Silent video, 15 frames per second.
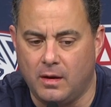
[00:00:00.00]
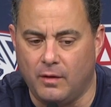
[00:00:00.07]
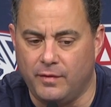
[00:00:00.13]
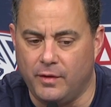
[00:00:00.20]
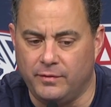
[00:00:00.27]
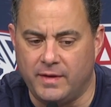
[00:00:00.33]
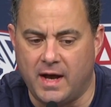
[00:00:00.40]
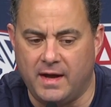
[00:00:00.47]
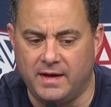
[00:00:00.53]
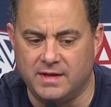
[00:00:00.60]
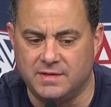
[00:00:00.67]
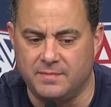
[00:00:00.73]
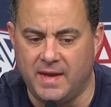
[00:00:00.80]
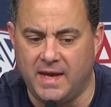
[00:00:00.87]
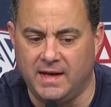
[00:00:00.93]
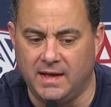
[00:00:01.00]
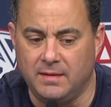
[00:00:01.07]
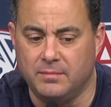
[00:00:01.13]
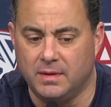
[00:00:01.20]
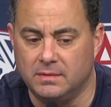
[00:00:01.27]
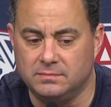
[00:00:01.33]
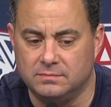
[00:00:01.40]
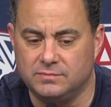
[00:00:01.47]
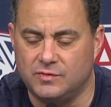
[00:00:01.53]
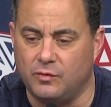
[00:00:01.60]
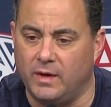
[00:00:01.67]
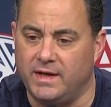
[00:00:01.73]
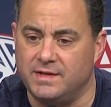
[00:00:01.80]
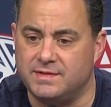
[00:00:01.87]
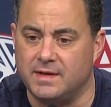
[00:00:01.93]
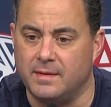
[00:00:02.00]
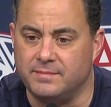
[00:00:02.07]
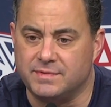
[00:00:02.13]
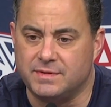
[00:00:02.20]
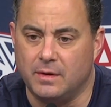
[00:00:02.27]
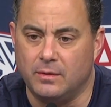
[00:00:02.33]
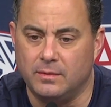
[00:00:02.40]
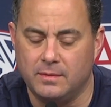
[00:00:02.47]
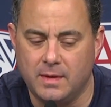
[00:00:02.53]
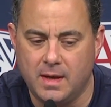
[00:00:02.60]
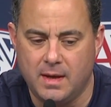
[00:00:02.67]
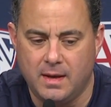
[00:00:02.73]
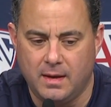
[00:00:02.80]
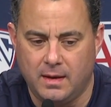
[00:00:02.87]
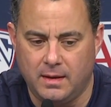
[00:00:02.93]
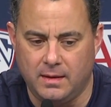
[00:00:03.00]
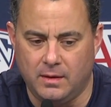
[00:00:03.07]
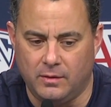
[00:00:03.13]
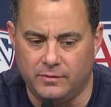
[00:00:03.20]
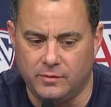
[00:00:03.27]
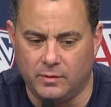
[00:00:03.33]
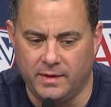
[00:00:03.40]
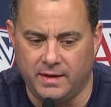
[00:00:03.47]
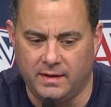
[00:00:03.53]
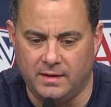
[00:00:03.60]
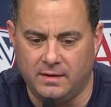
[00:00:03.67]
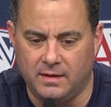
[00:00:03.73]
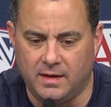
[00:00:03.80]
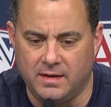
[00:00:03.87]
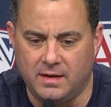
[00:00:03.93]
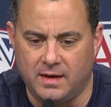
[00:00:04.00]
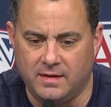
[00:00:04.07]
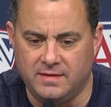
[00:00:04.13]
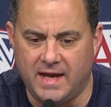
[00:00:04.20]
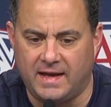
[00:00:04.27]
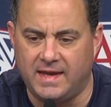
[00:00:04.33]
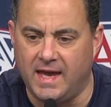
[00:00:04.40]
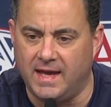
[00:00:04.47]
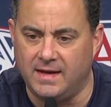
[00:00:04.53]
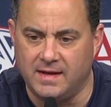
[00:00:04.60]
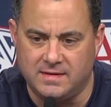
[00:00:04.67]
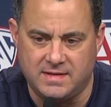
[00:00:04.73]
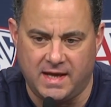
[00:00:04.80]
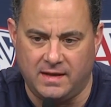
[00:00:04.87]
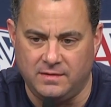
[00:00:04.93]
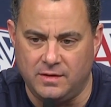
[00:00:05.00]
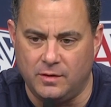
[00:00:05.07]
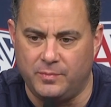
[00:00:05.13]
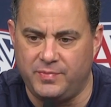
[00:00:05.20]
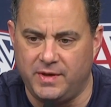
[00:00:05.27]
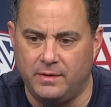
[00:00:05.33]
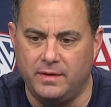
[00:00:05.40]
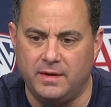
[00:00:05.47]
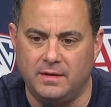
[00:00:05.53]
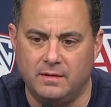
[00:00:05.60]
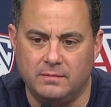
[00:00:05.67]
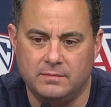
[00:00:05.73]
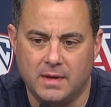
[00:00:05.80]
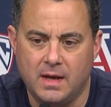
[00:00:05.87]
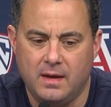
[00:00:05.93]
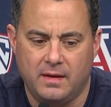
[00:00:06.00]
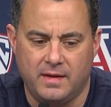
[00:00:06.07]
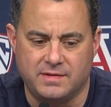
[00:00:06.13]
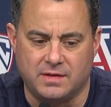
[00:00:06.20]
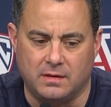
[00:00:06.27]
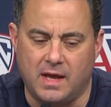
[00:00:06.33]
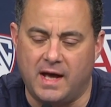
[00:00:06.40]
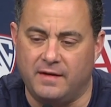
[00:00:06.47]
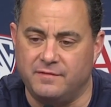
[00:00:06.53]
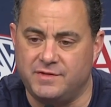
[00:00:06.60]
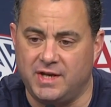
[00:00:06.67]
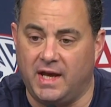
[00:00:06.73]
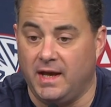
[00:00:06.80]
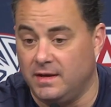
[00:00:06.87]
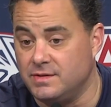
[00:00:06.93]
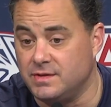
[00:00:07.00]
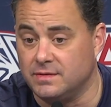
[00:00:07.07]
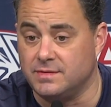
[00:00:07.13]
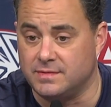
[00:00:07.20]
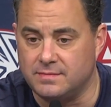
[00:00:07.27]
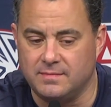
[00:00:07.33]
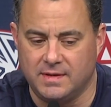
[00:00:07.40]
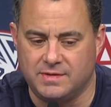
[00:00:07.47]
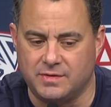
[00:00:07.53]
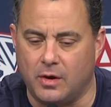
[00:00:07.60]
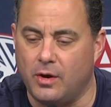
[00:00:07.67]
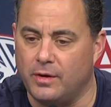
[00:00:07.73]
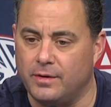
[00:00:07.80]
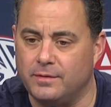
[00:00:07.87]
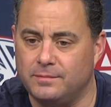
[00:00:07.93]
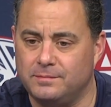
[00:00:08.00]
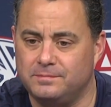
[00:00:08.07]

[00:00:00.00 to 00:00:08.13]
although not as many, but 20 some. So, you know, during an, a, a, decade, a 10 year period, that's a lot of change. It's, it's hard.